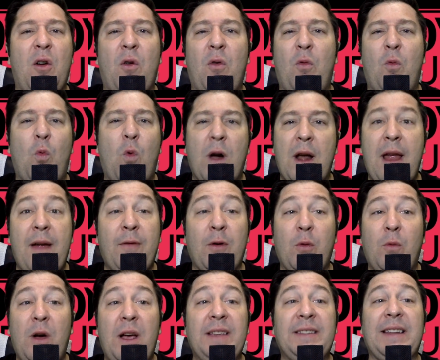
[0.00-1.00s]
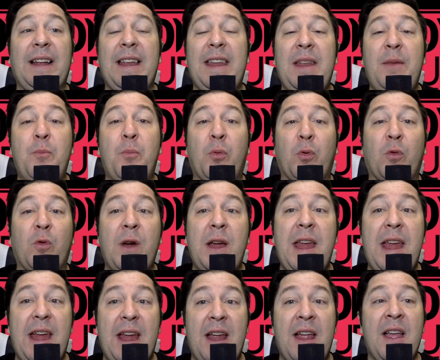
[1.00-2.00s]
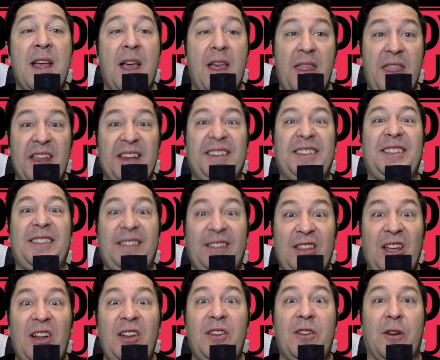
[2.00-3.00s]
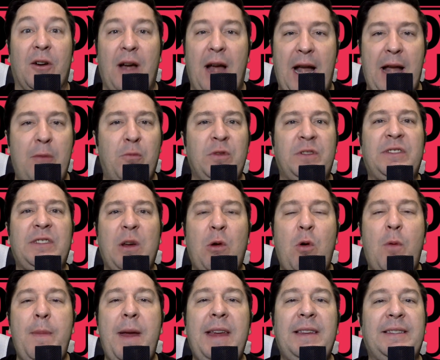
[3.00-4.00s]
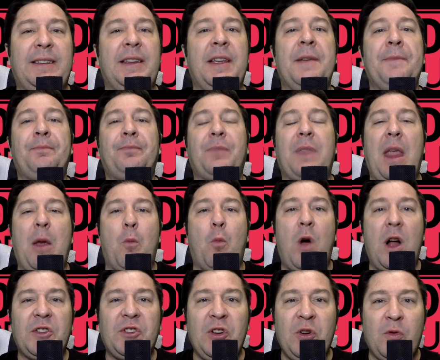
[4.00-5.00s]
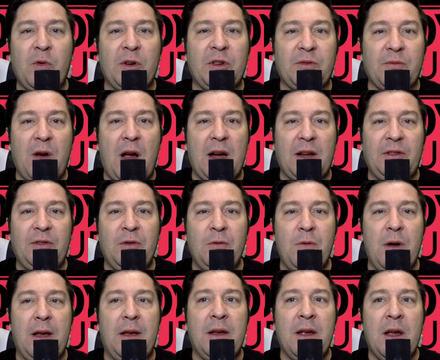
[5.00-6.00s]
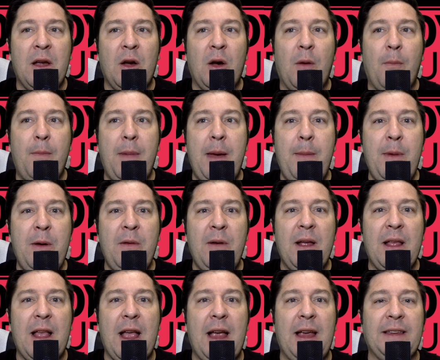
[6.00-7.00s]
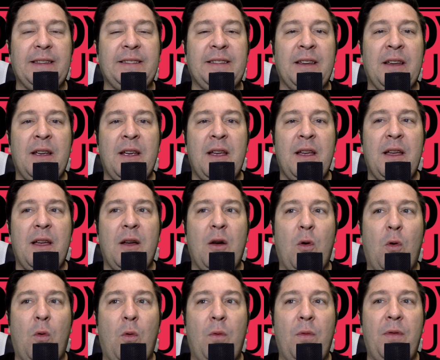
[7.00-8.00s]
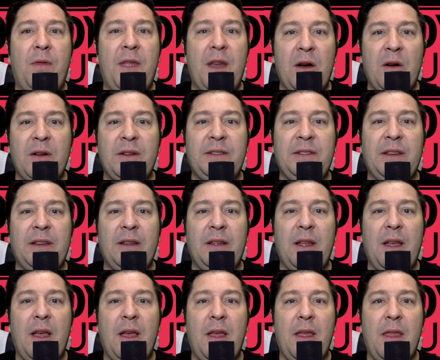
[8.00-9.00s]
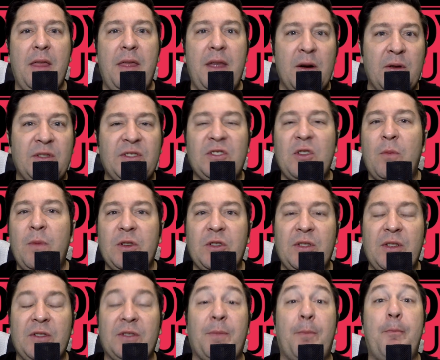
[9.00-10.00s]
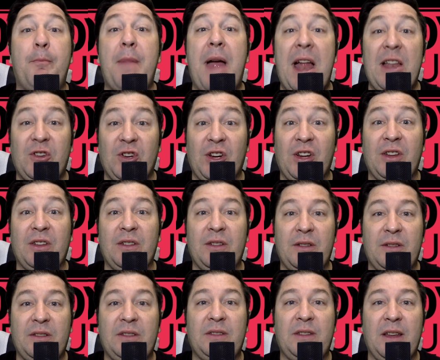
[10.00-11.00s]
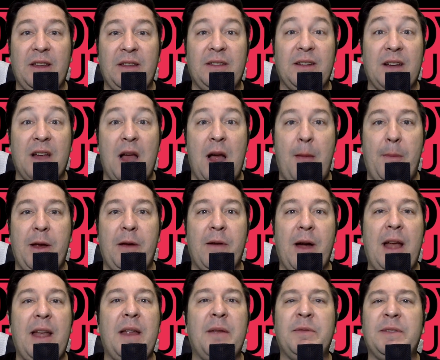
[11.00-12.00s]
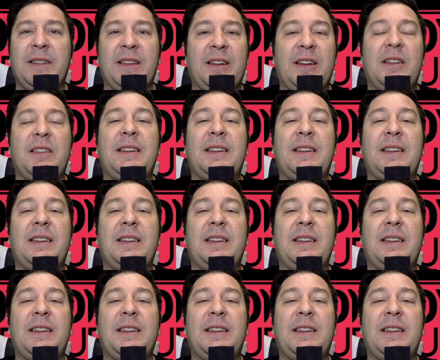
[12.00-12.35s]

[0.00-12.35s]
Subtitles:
whatever it was, and he'd bring this thunder, and it was so amazing. And watching Chris Rock do it made me realize there's there's magic to comedy, right? It was the